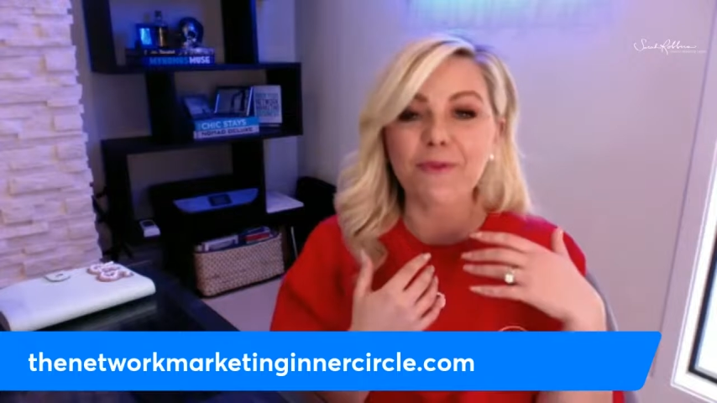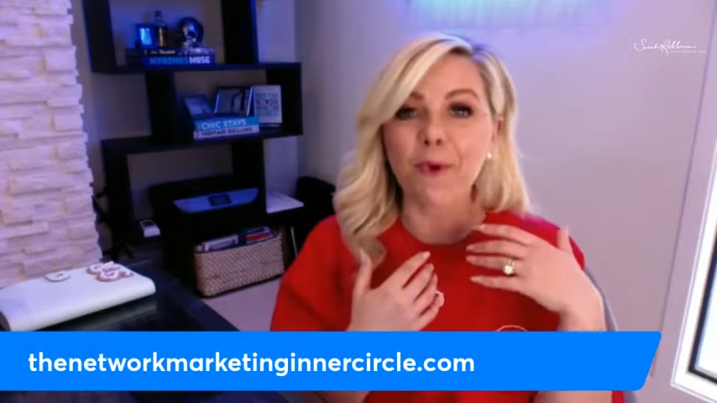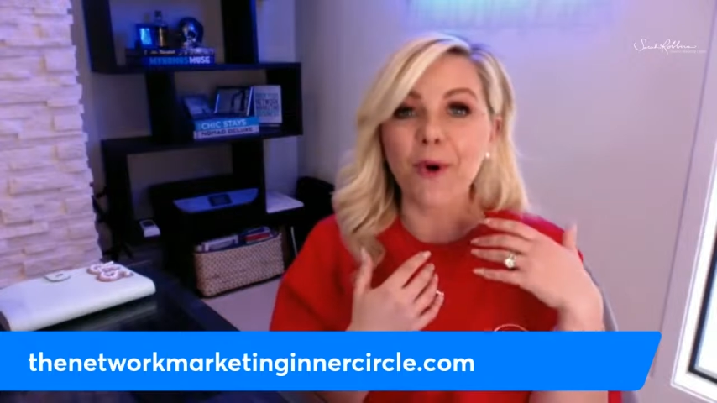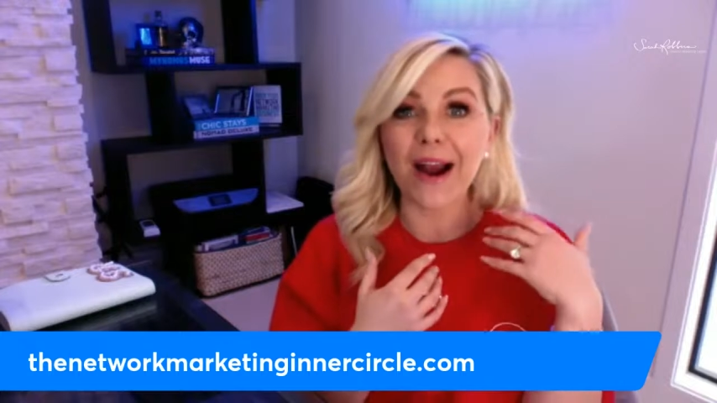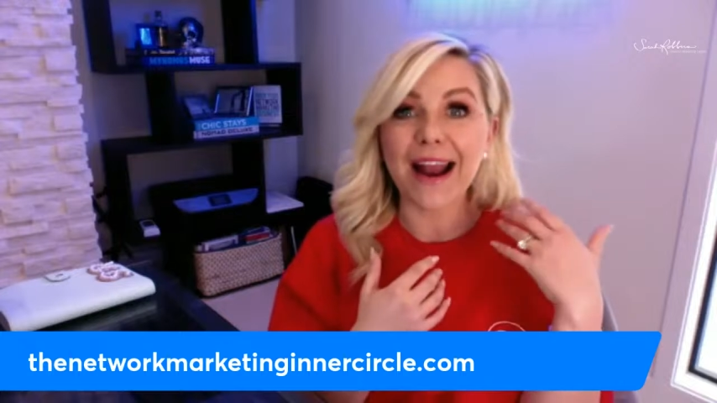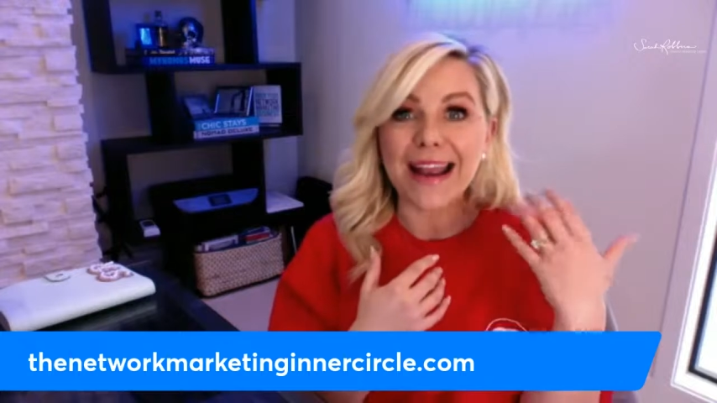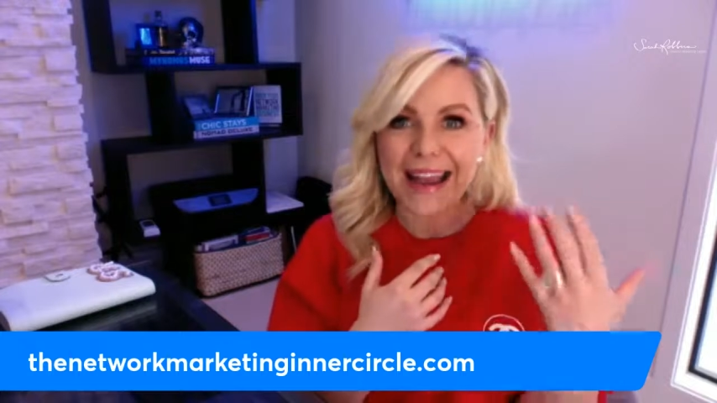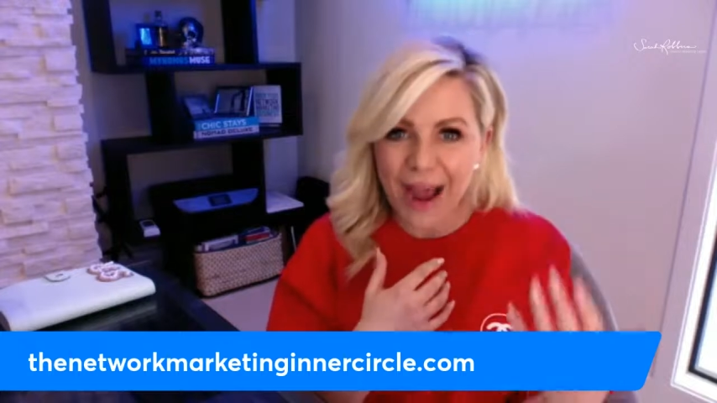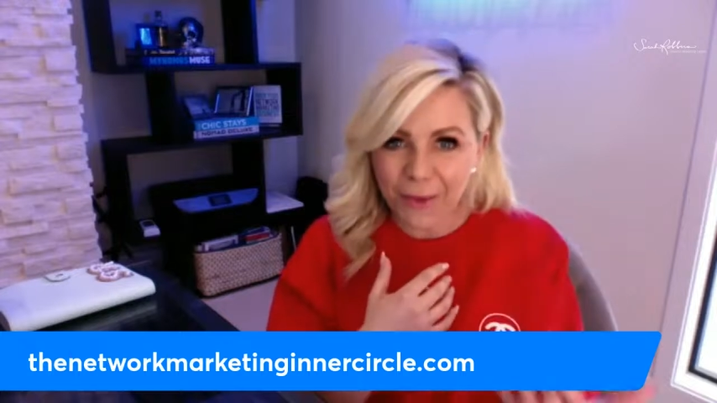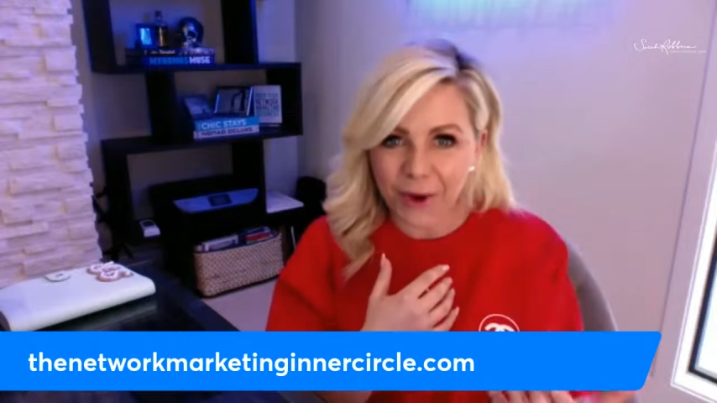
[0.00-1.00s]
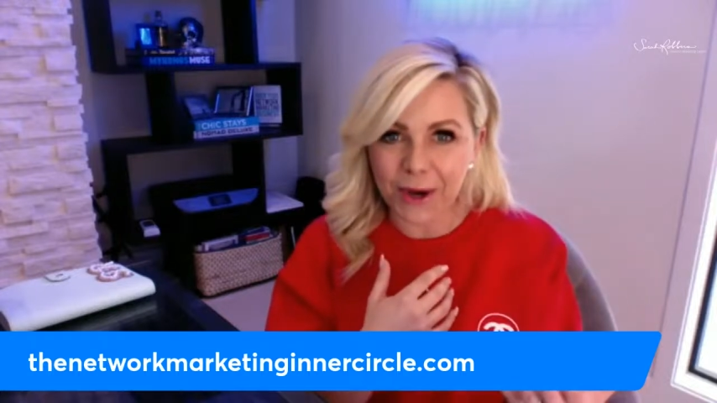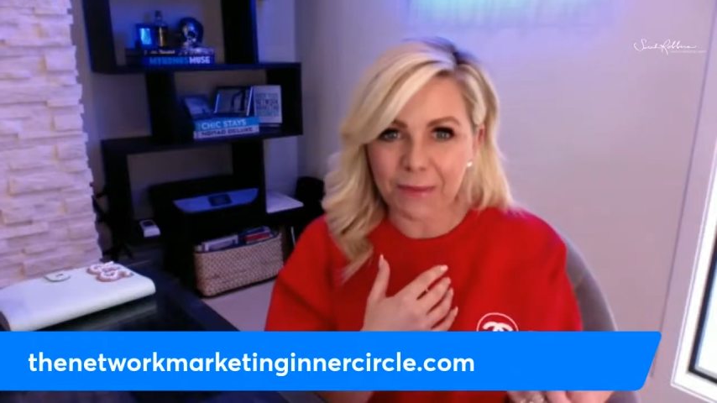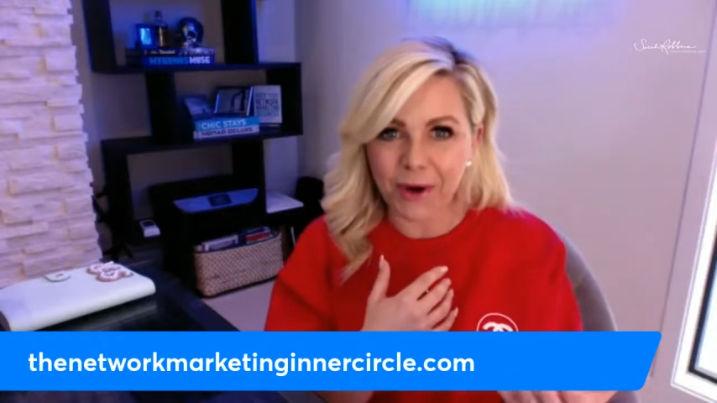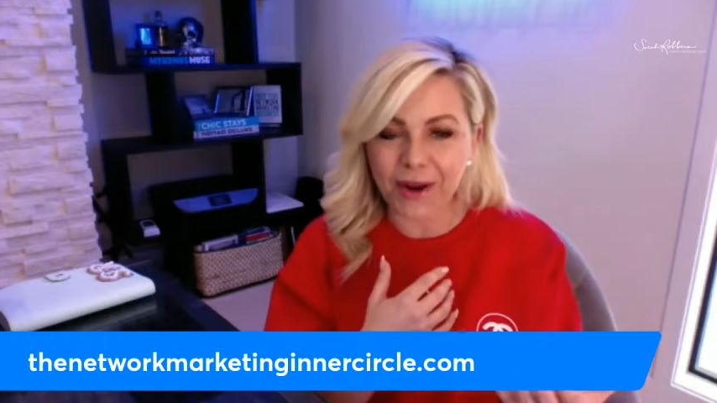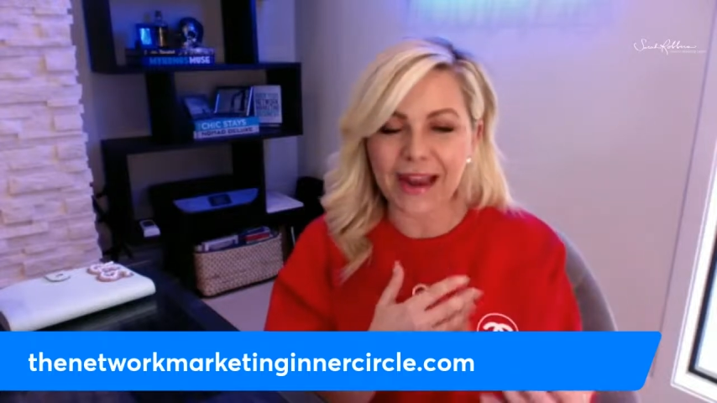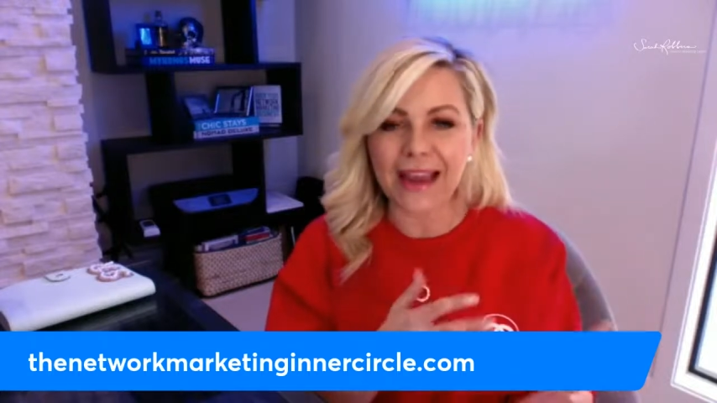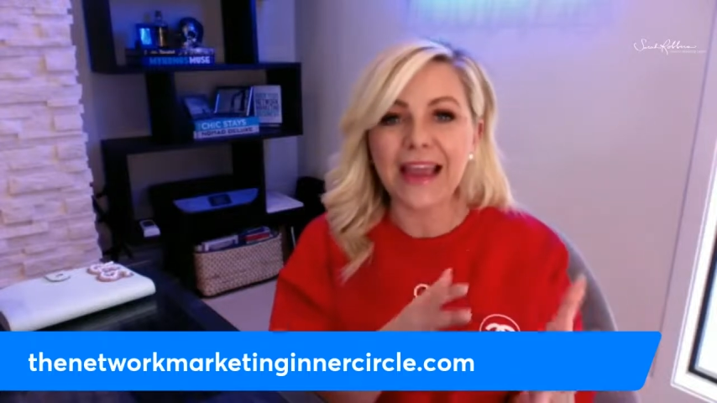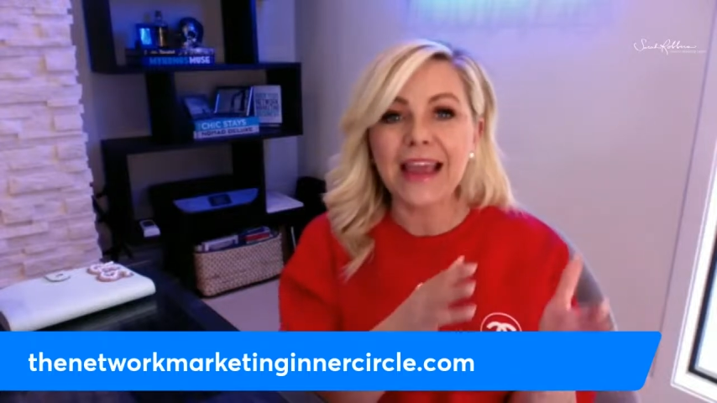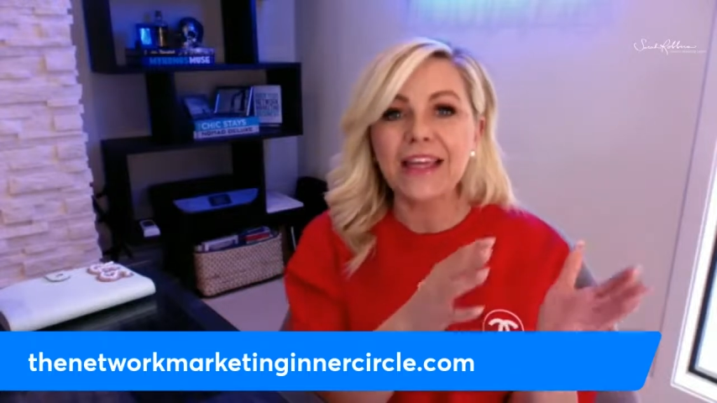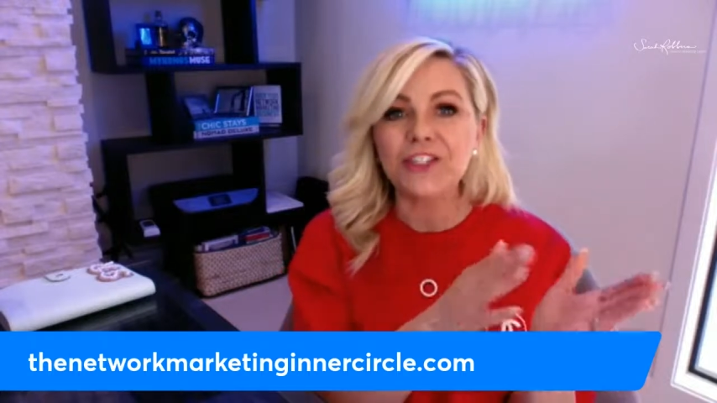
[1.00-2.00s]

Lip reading: for network marketing,